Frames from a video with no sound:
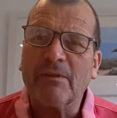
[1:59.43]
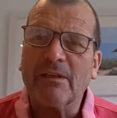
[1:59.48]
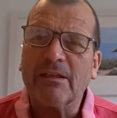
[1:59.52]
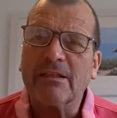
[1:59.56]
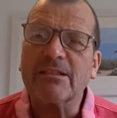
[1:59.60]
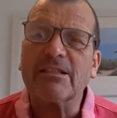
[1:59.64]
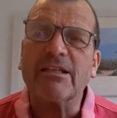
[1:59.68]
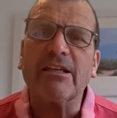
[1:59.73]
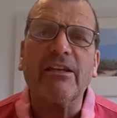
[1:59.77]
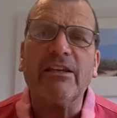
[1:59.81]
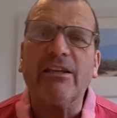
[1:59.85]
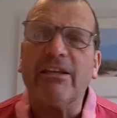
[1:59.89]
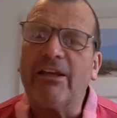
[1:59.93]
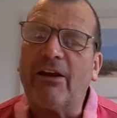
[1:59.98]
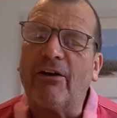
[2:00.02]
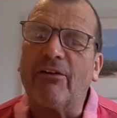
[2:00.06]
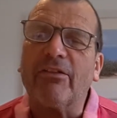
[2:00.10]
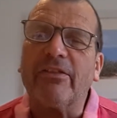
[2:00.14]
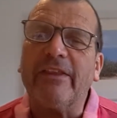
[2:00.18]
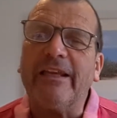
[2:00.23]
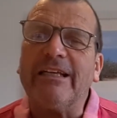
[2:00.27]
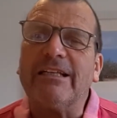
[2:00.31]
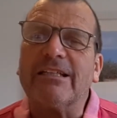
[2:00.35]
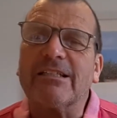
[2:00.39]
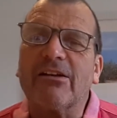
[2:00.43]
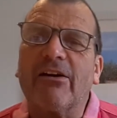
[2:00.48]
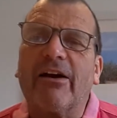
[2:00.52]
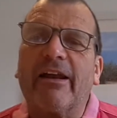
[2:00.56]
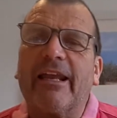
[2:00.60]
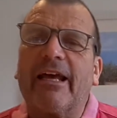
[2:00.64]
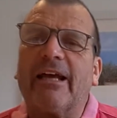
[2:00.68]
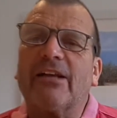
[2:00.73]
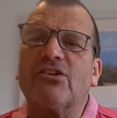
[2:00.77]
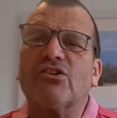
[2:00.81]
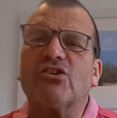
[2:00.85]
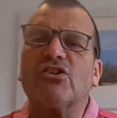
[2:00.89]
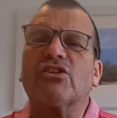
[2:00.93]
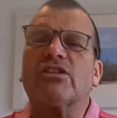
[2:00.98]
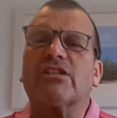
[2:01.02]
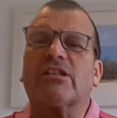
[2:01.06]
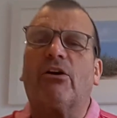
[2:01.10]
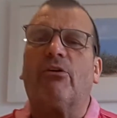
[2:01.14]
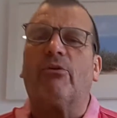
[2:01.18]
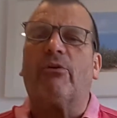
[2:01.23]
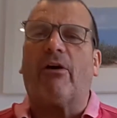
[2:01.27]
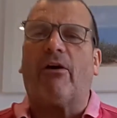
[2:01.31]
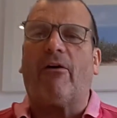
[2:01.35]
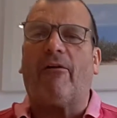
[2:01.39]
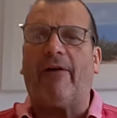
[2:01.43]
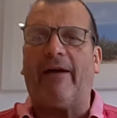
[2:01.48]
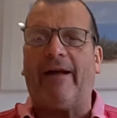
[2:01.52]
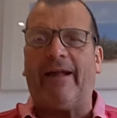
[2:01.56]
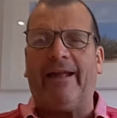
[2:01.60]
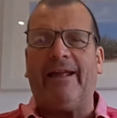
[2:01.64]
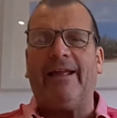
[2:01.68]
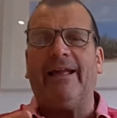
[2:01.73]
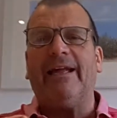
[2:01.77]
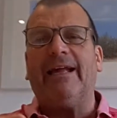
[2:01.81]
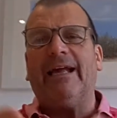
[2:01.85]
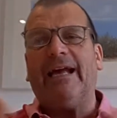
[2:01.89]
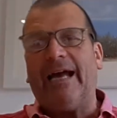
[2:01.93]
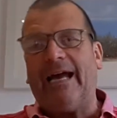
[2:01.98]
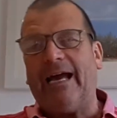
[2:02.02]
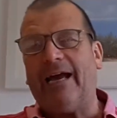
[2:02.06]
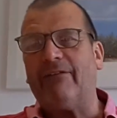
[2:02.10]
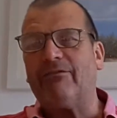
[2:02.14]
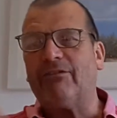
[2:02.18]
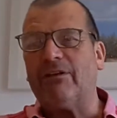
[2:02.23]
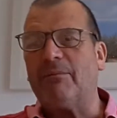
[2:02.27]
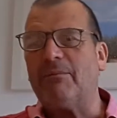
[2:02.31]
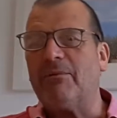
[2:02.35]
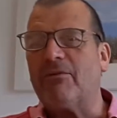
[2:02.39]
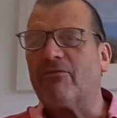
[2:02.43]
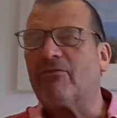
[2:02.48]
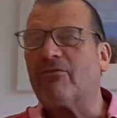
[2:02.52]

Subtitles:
So that, things like that, just so that I have them in